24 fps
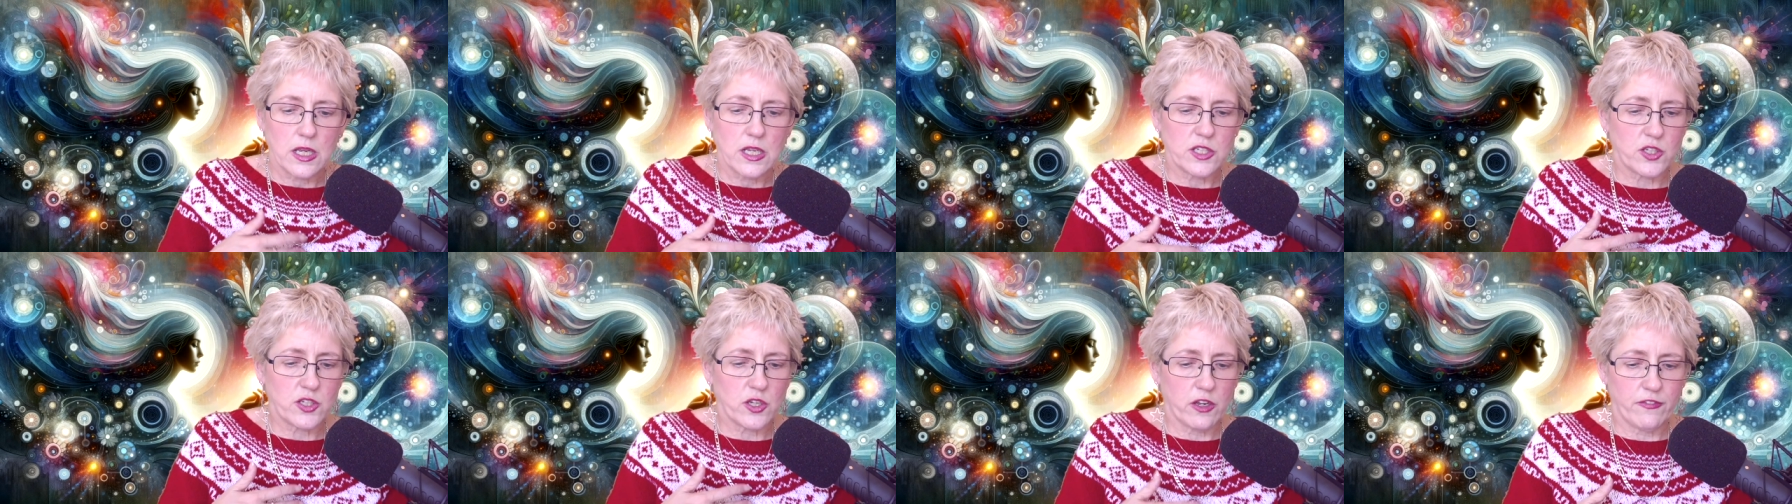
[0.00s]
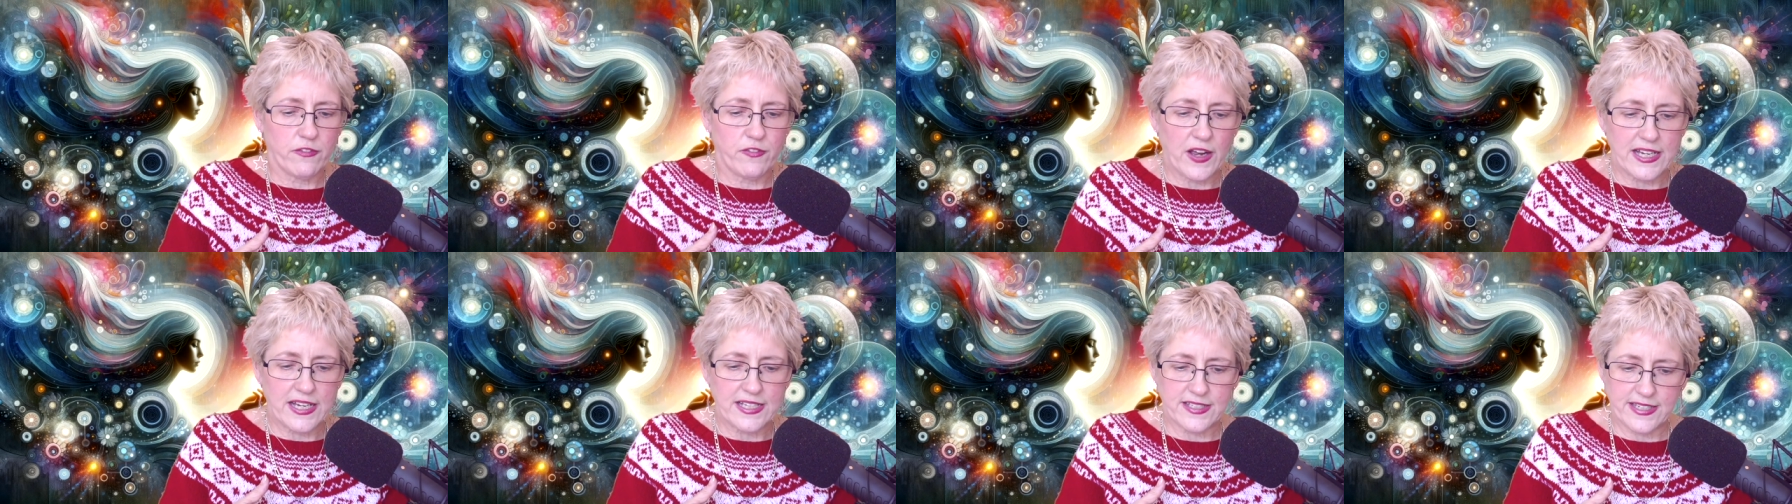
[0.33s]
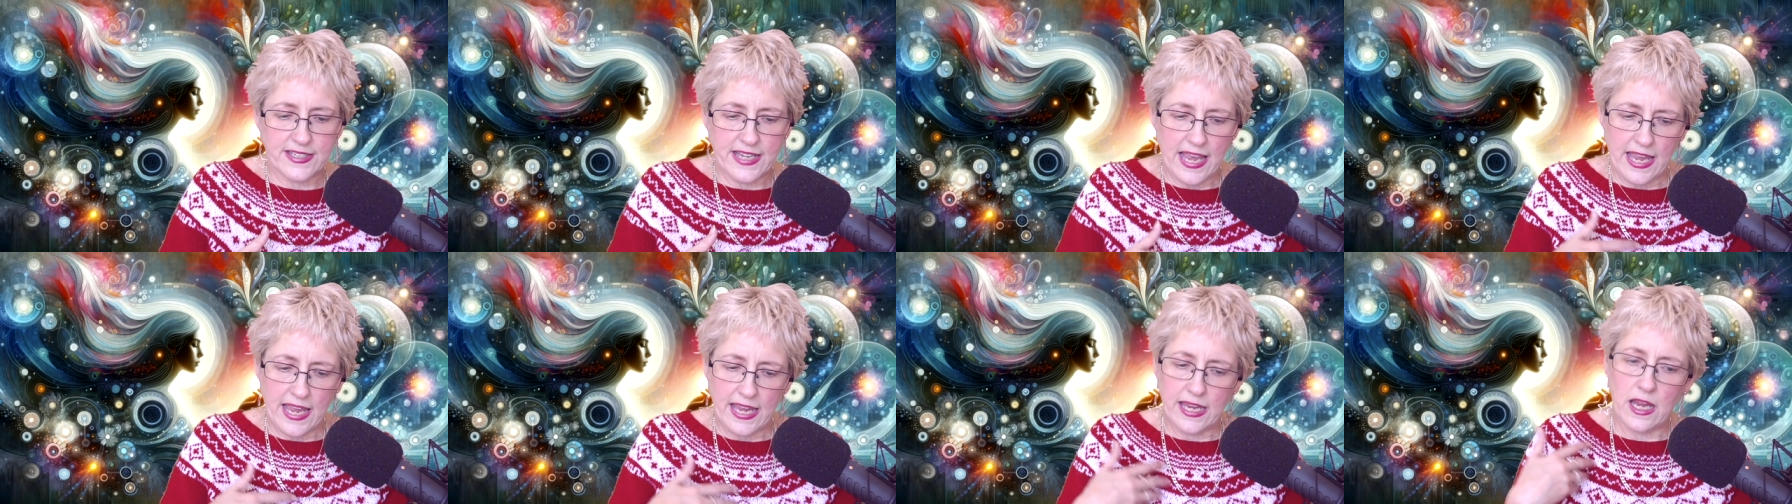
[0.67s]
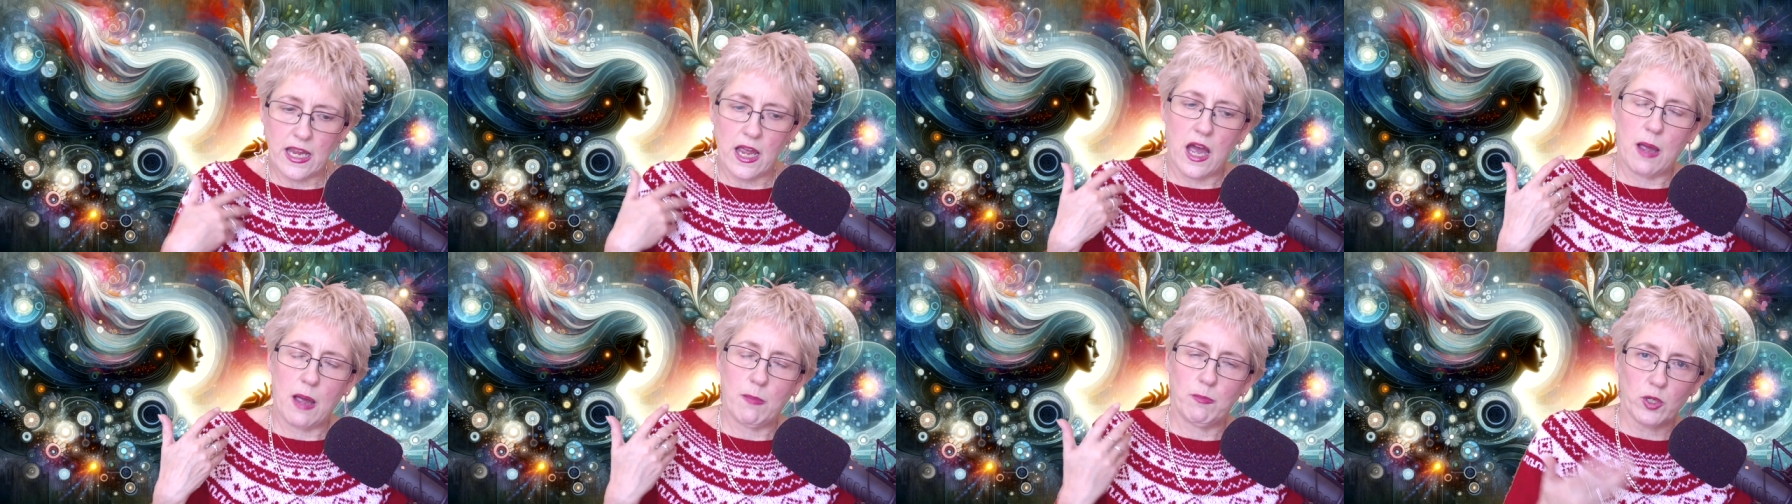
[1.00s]
So if I
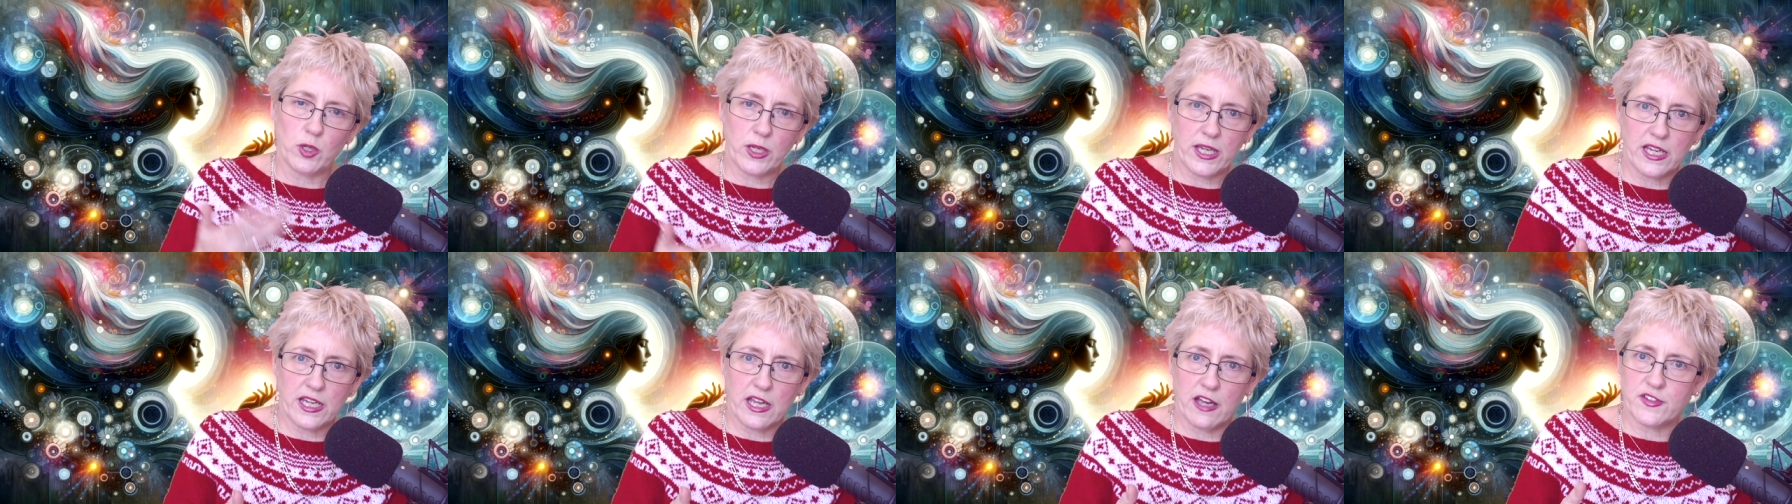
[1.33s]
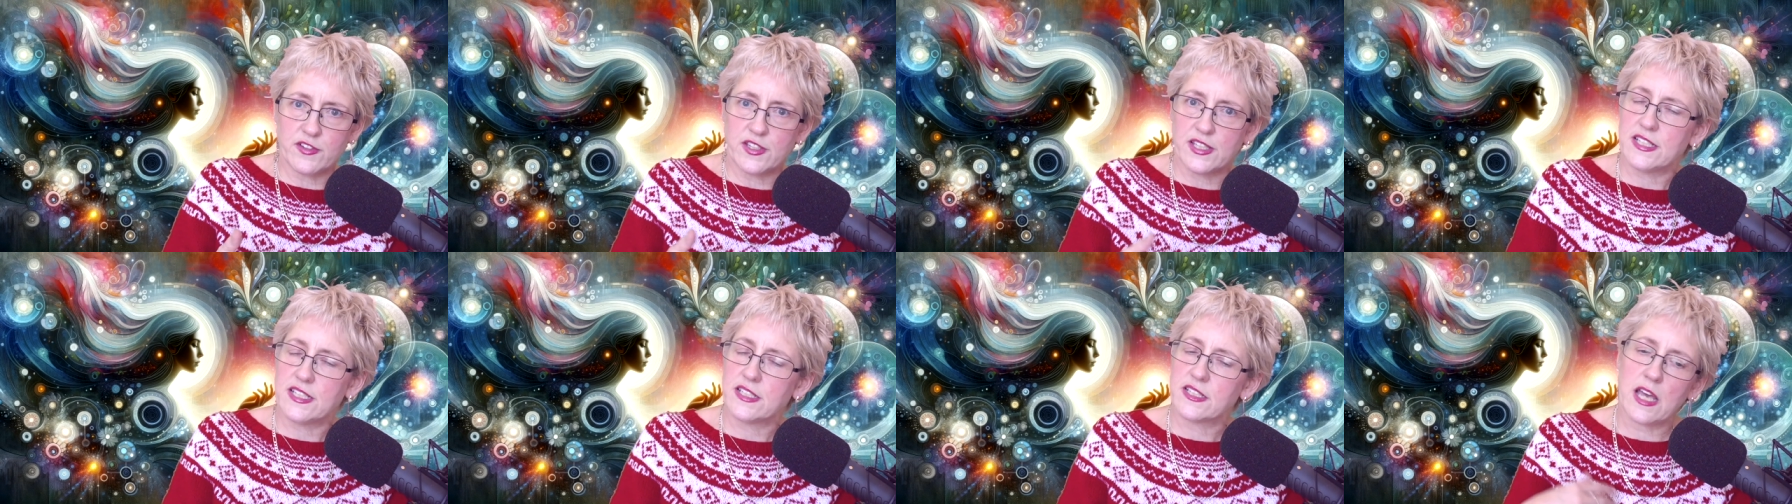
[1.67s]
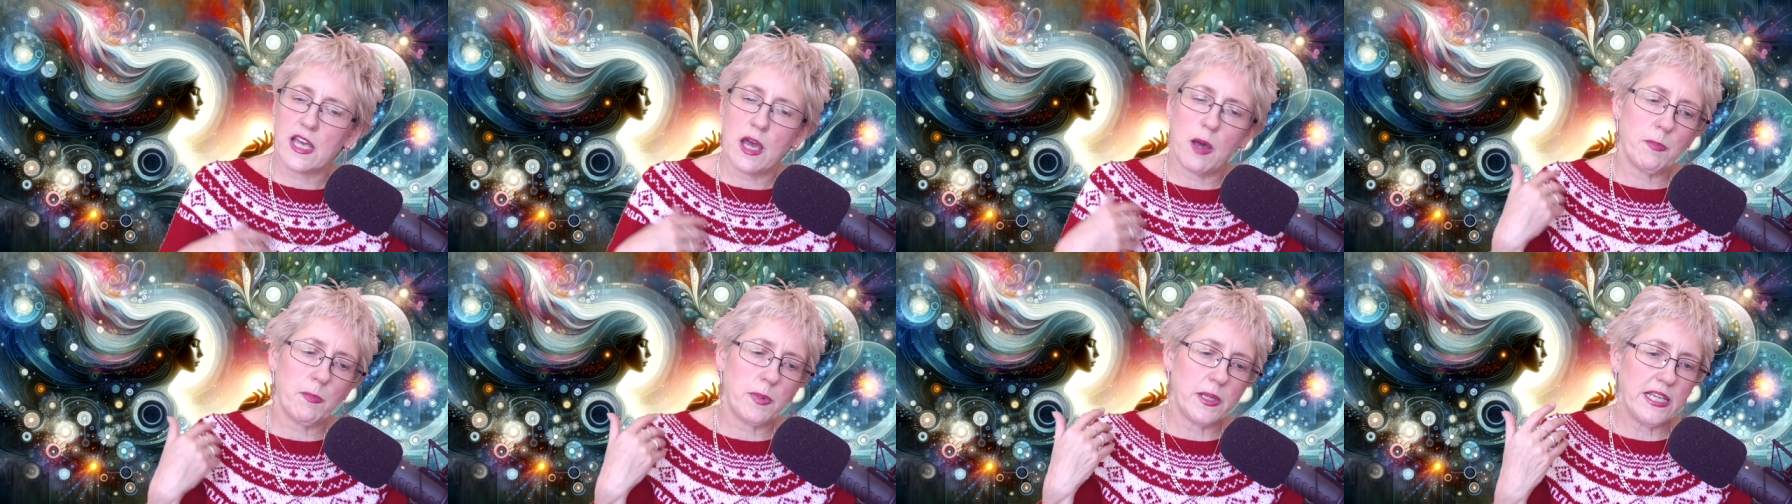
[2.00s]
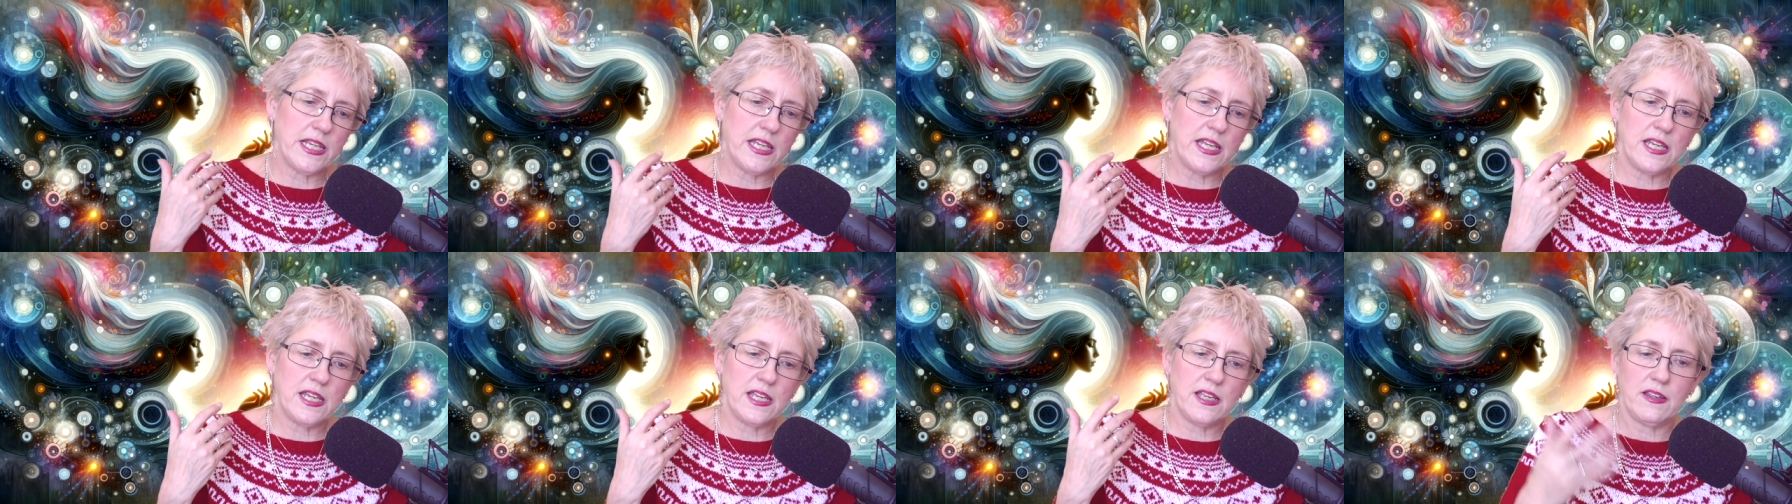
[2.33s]
say, I'm looking after this
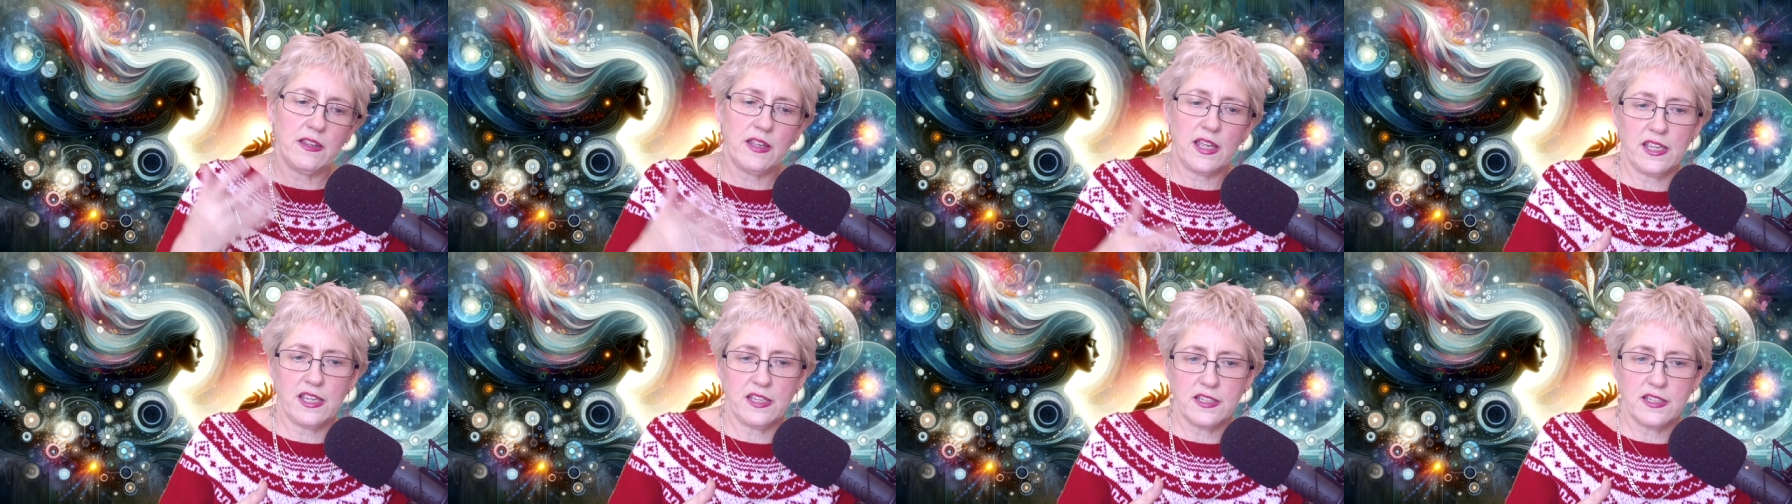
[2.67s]
company,